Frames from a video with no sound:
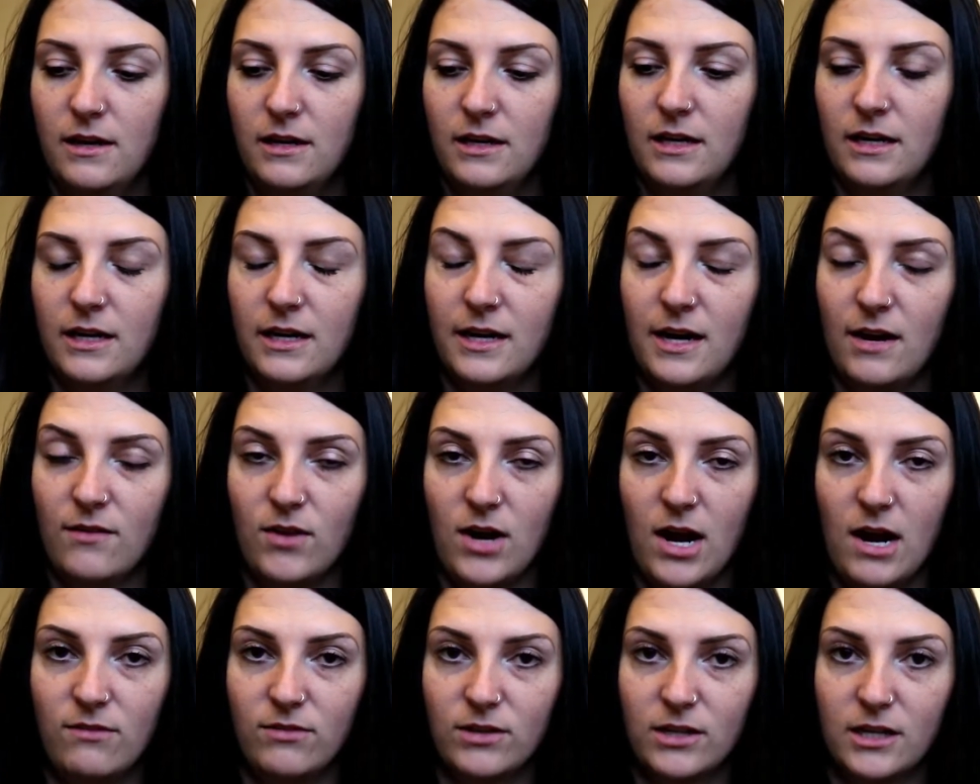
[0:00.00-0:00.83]
you can never
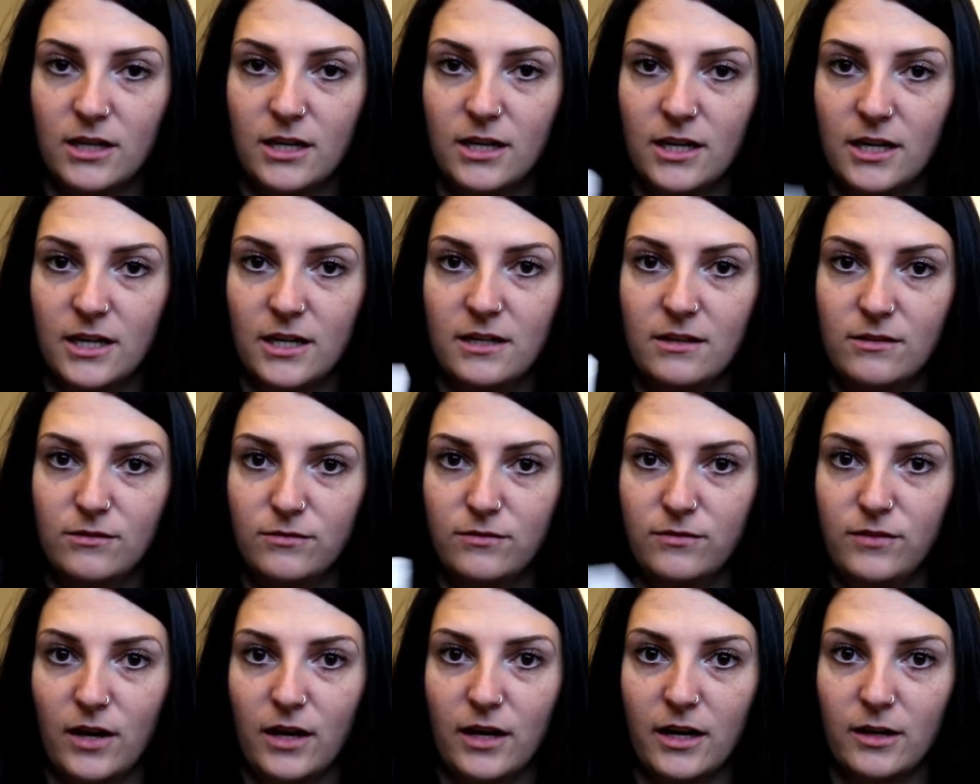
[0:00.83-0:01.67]
have a good
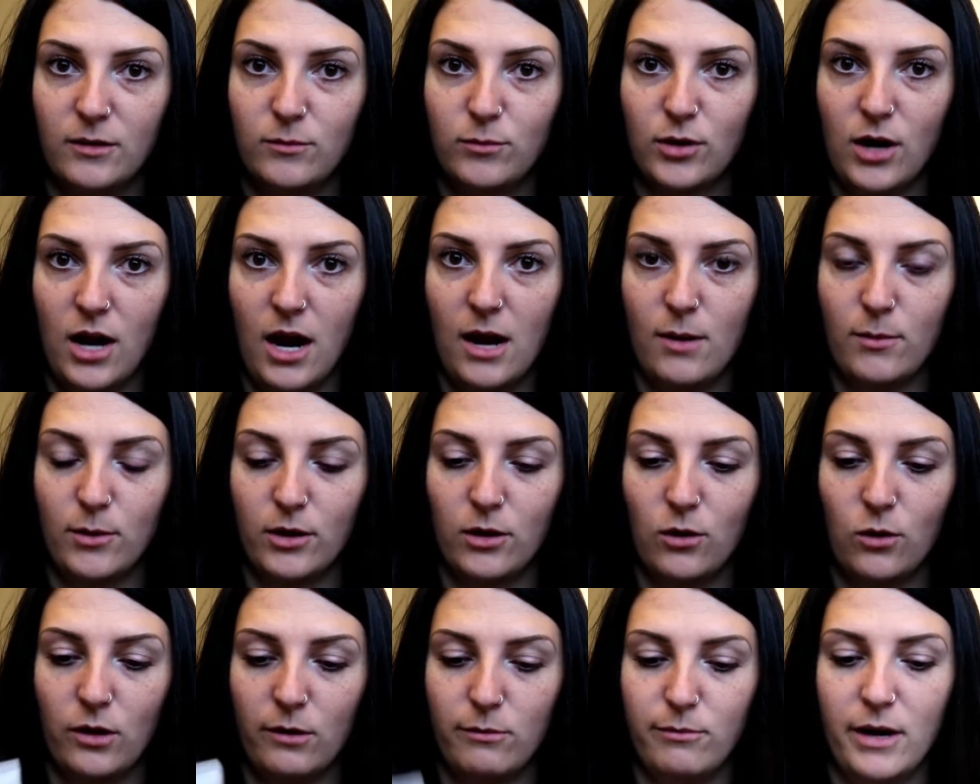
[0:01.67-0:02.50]
fucking
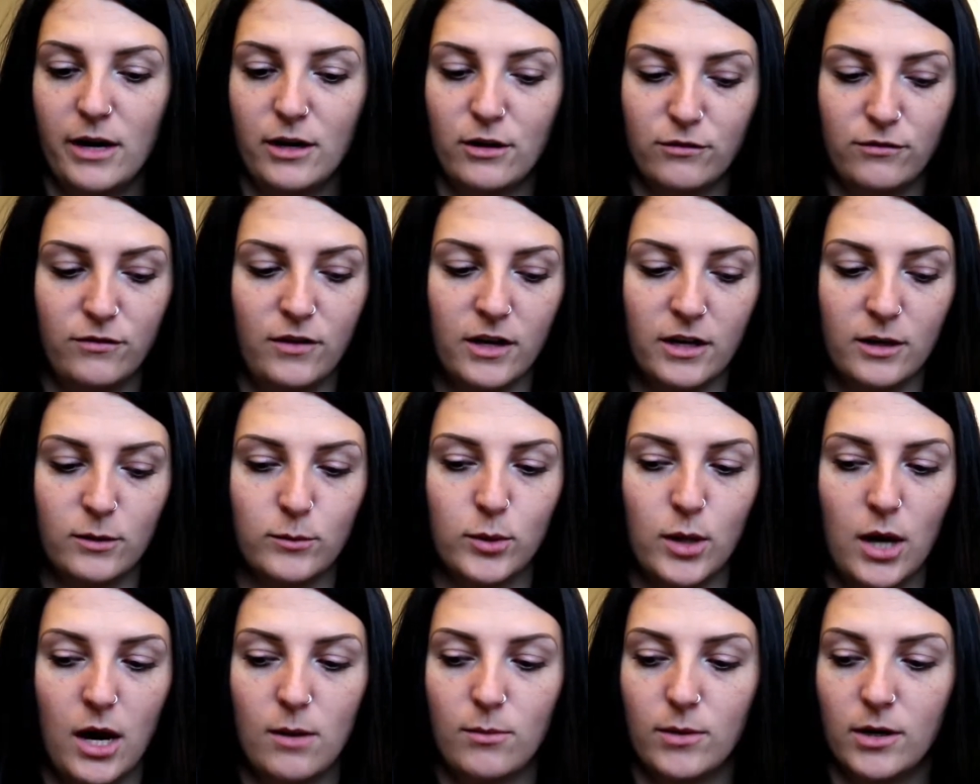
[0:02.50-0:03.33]
primer or a better fucking
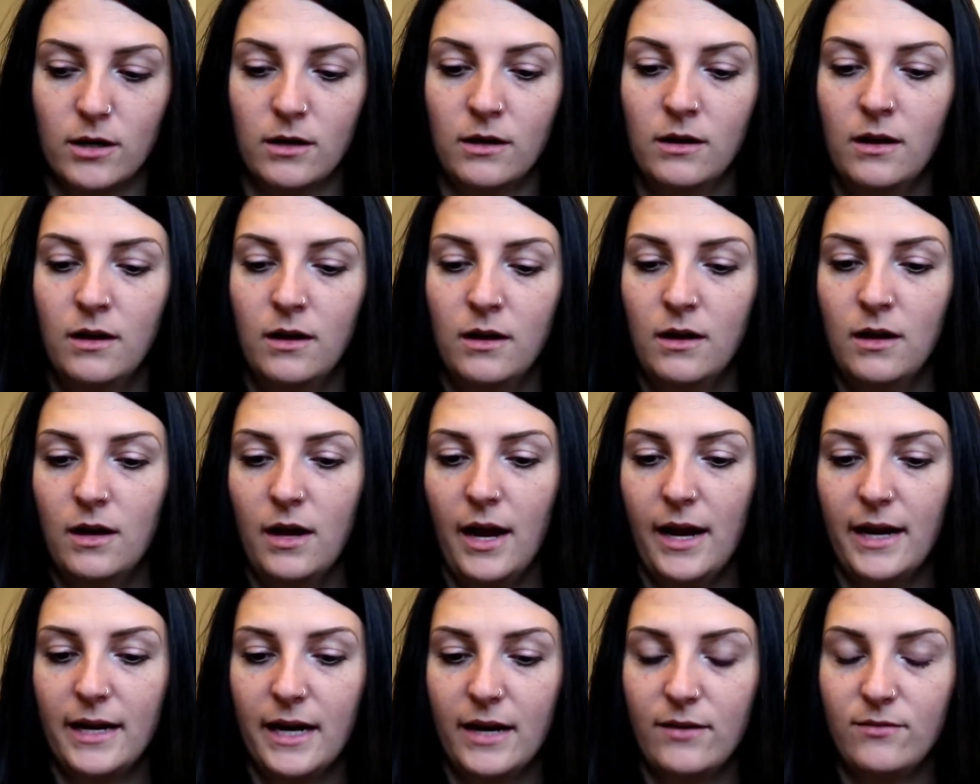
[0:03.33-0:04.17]
primer
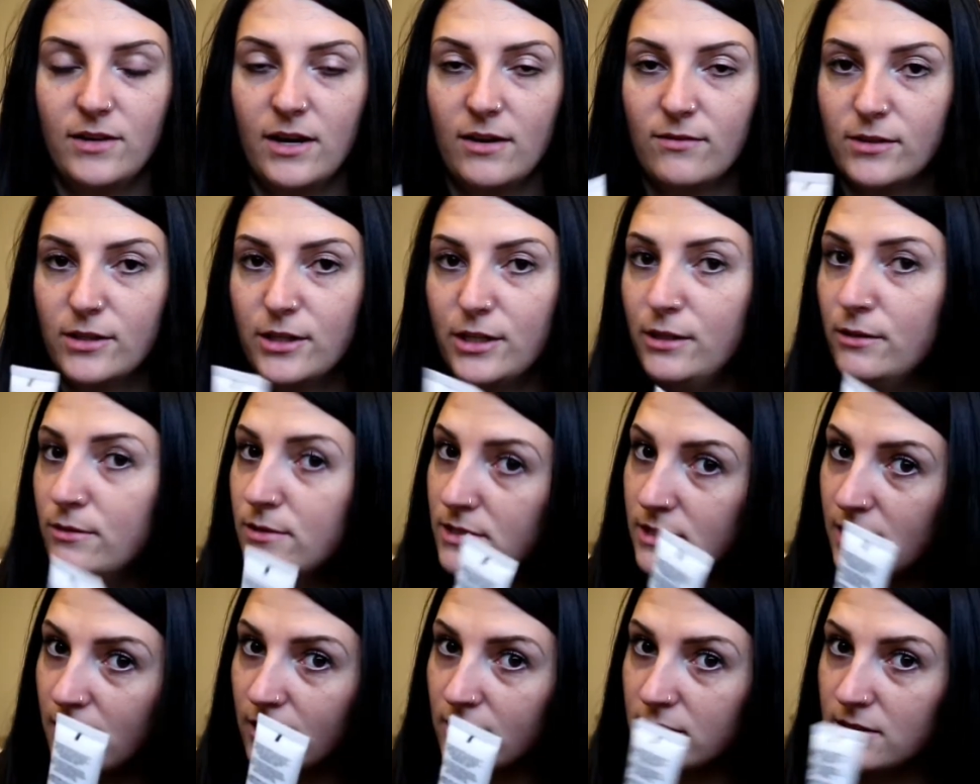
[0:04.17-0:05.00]
and I've never
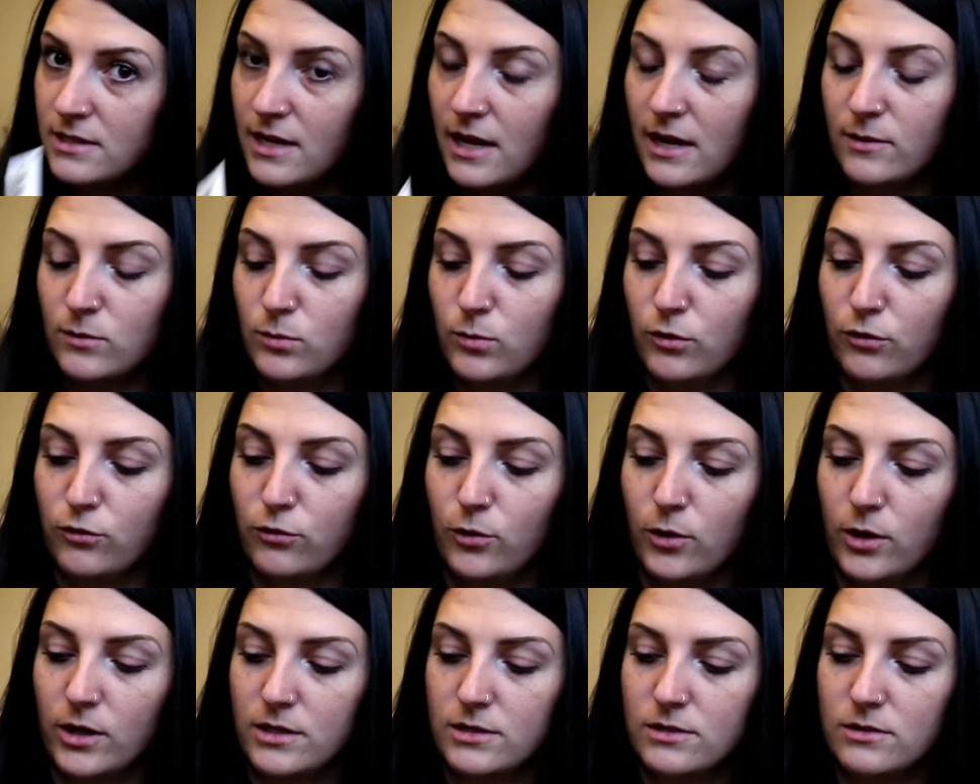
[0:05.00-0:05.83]
used theirs yet
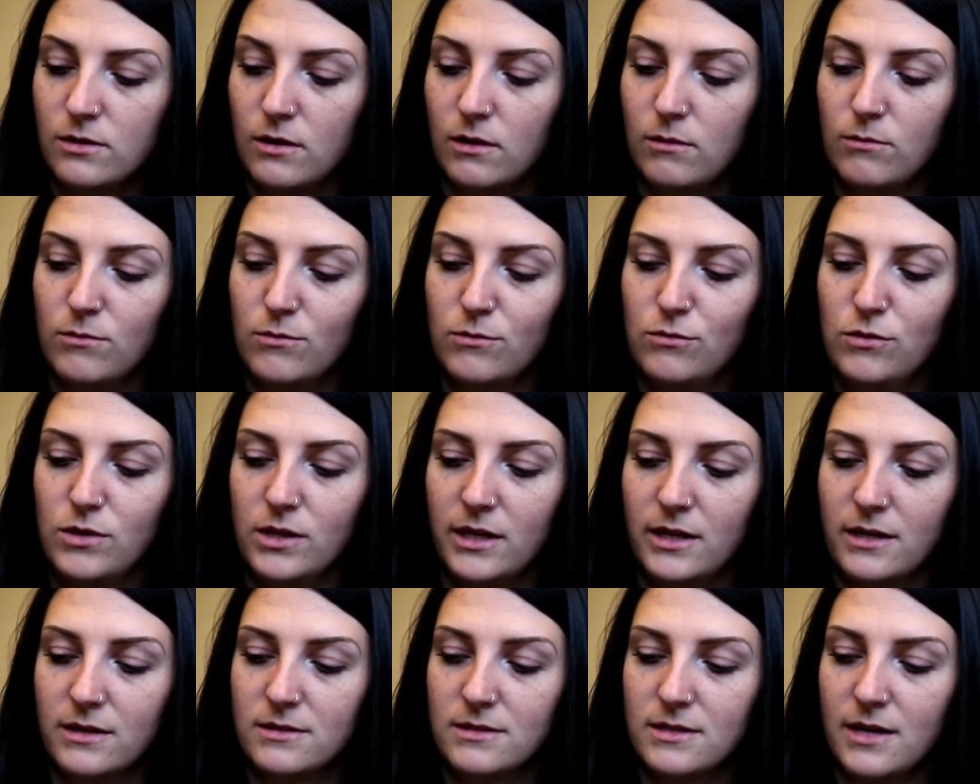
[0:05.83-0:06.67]
before so I'm
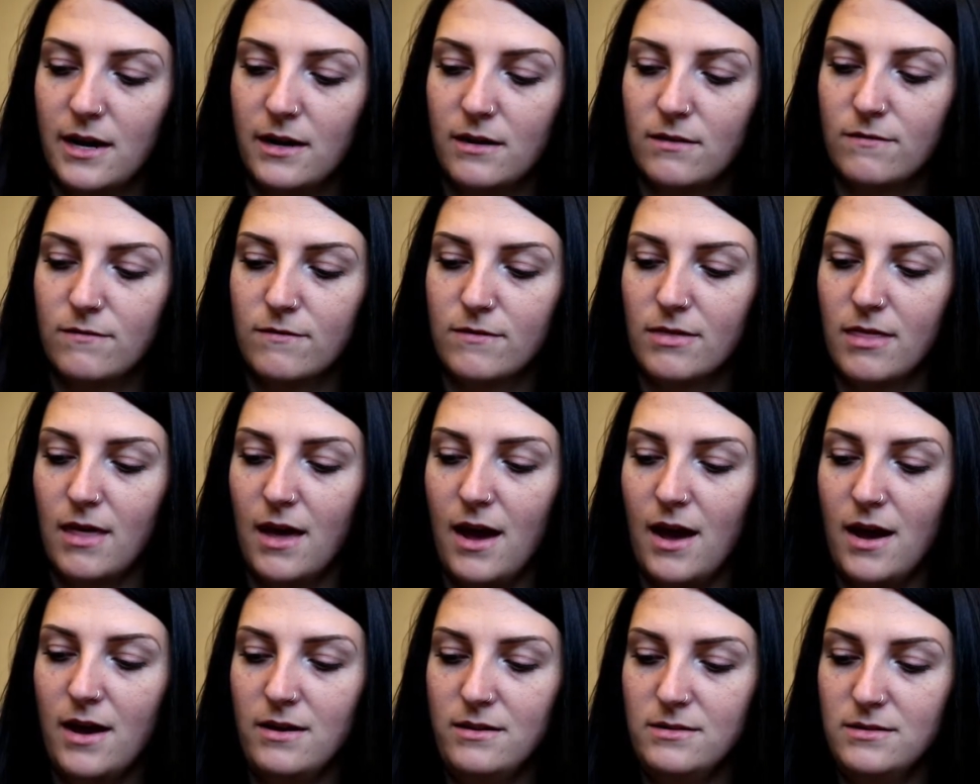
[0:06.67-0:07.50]
really excited for
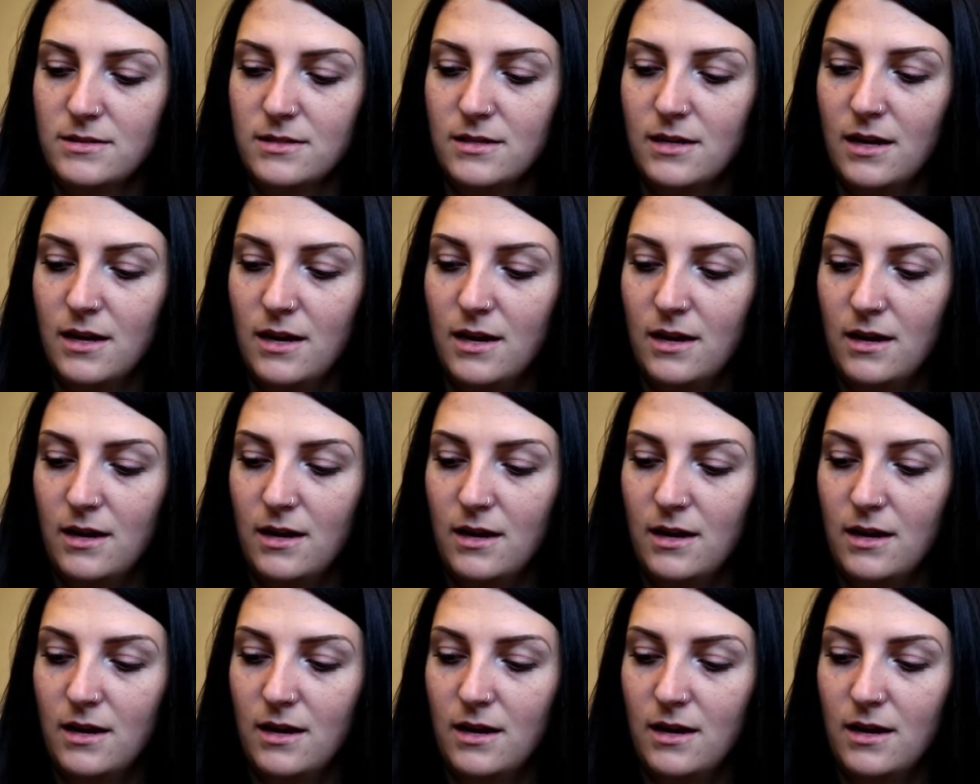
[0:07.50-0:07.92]
that